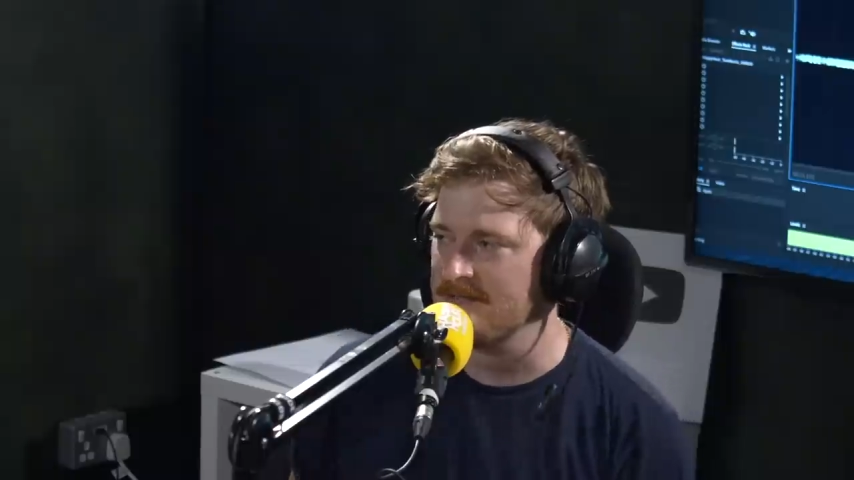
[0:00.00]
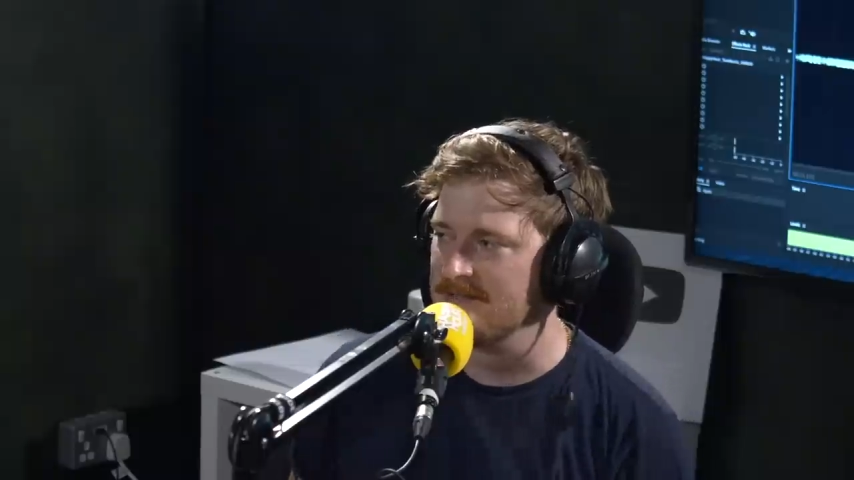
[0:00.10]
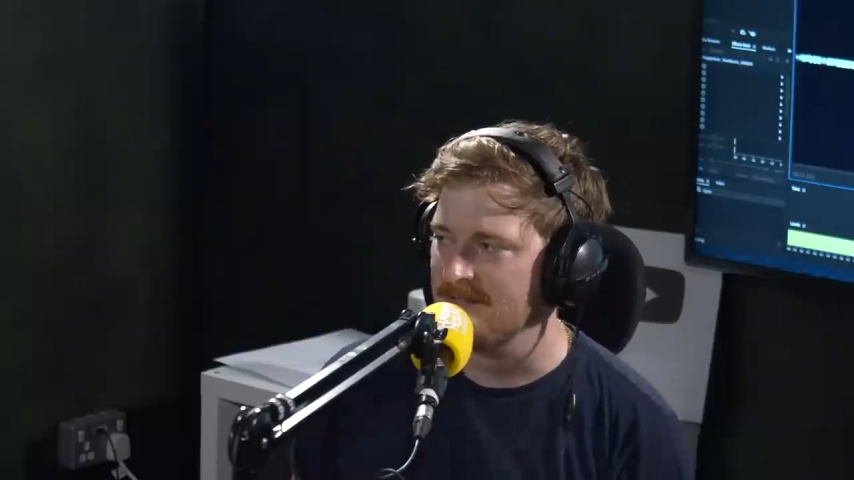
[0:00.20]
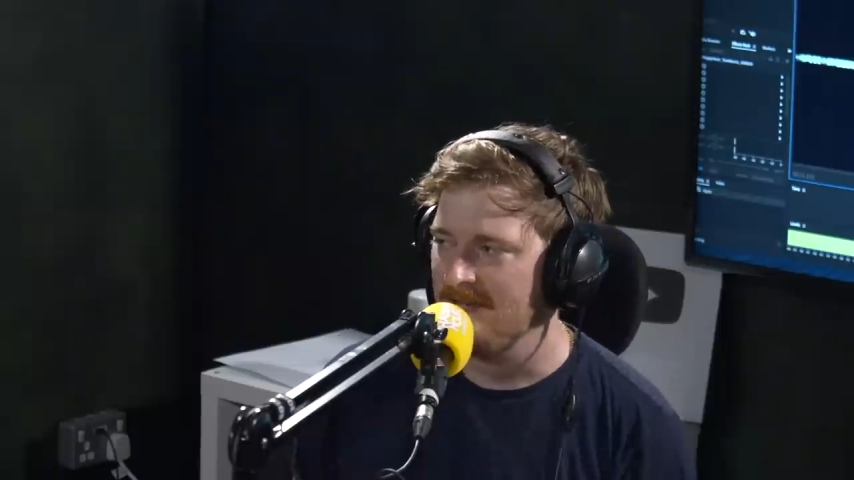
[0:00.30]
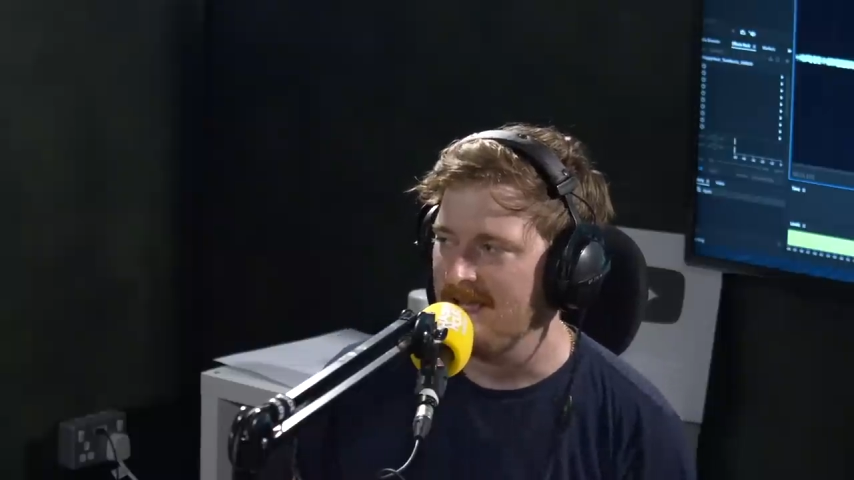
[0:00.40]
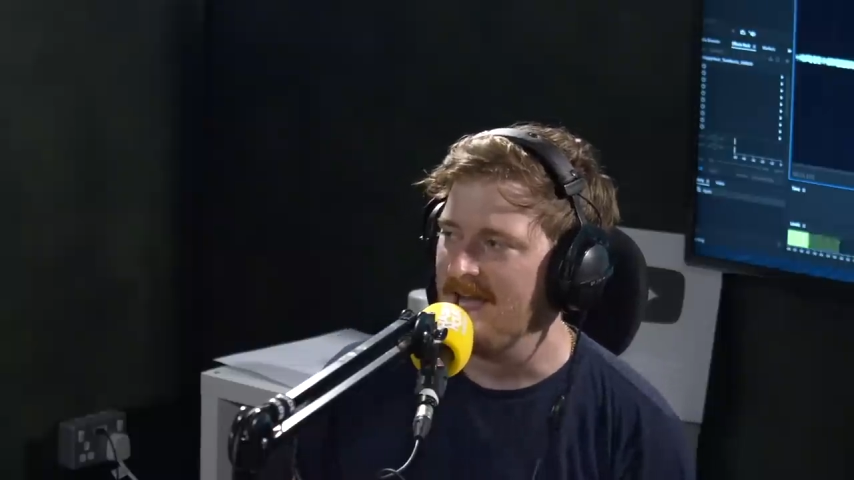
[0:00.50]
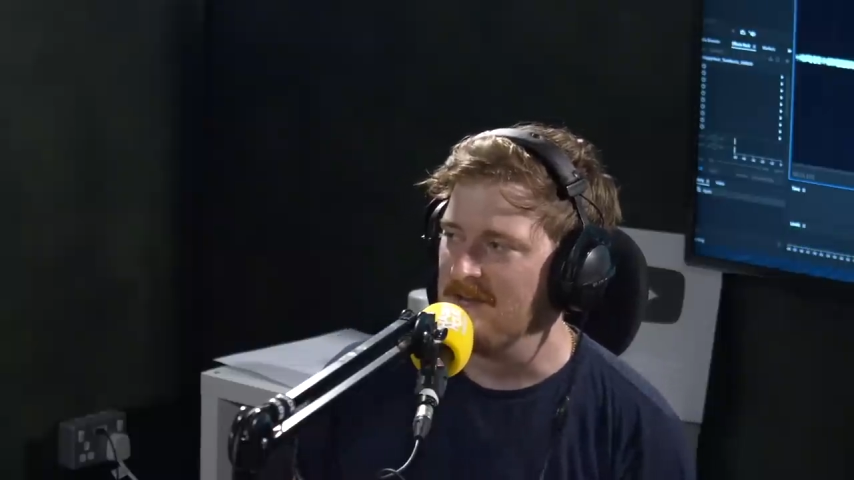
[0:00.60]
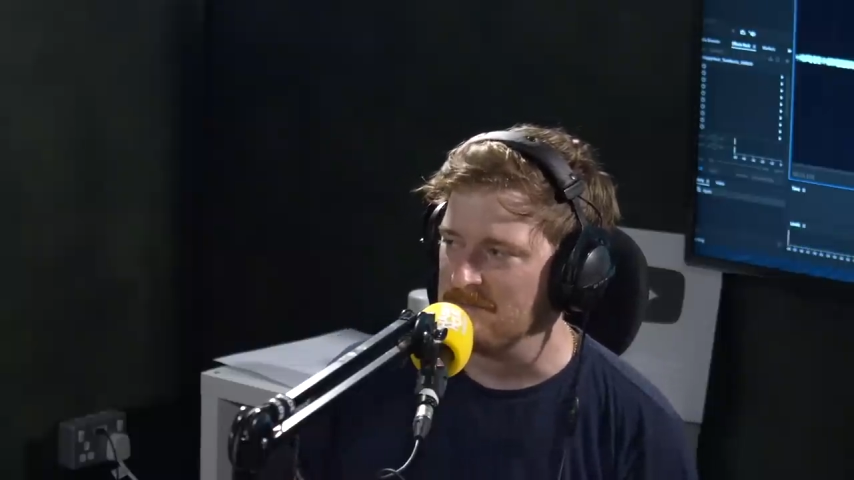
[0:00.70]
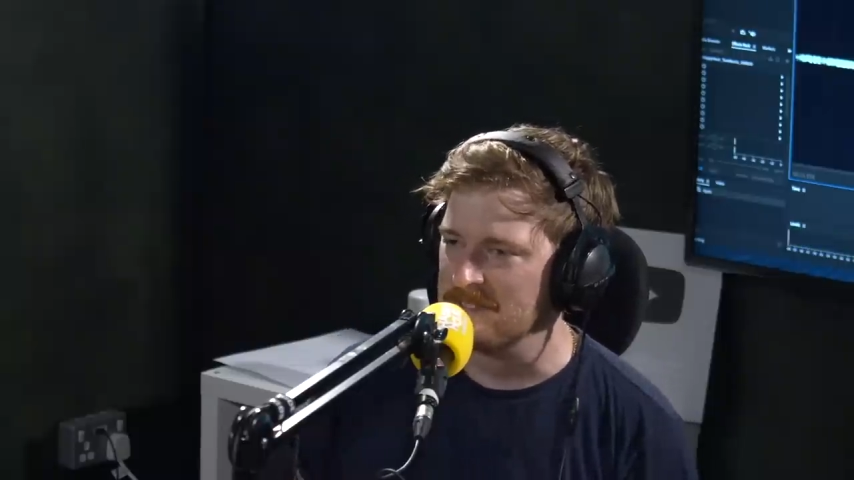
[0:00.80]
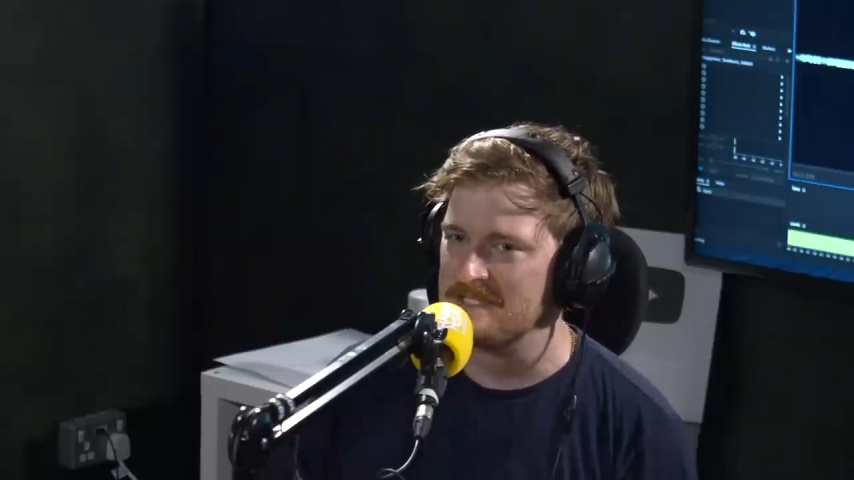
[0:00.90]
and
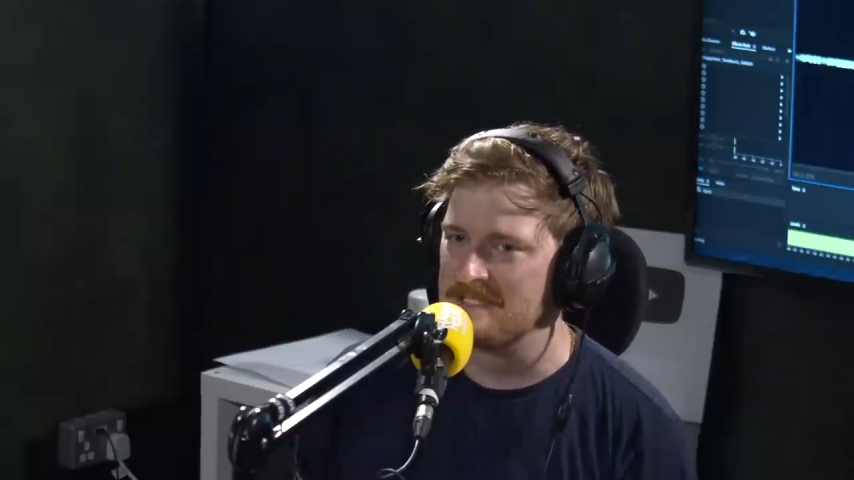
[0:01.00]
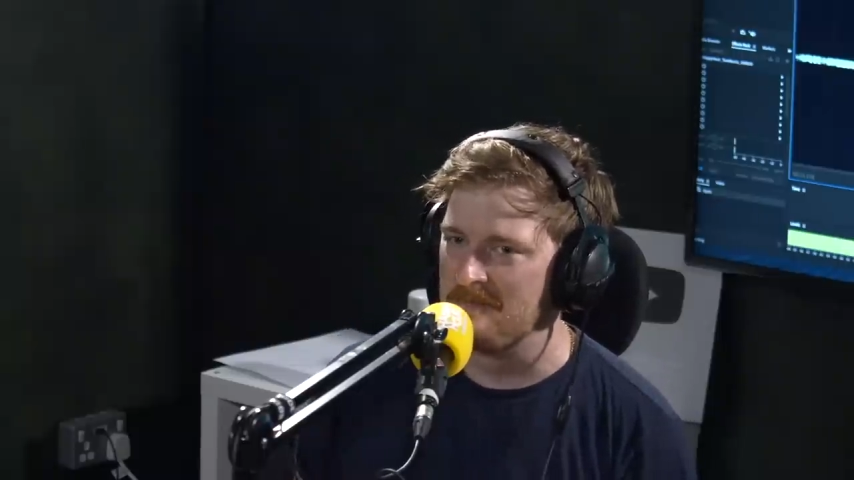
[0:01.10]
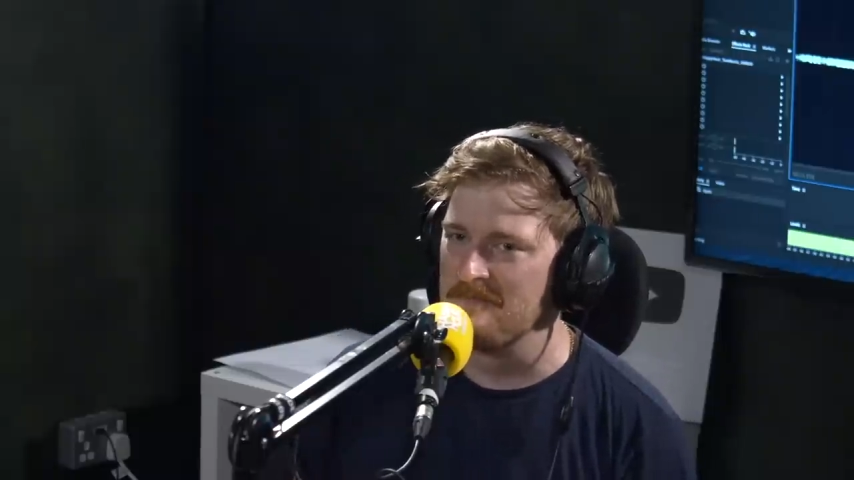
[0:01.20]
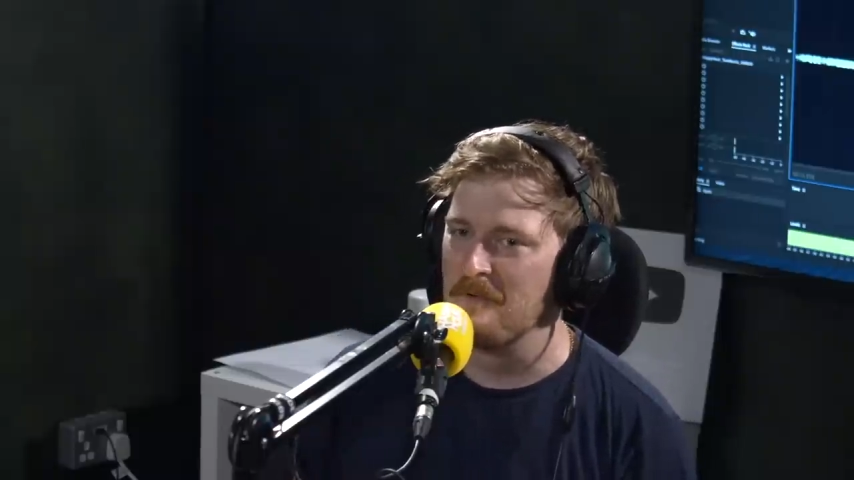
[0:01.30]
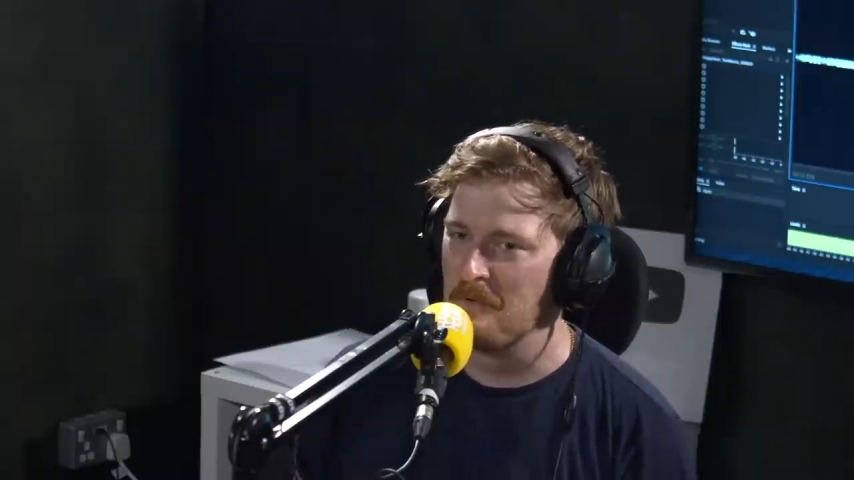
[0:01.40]
it was some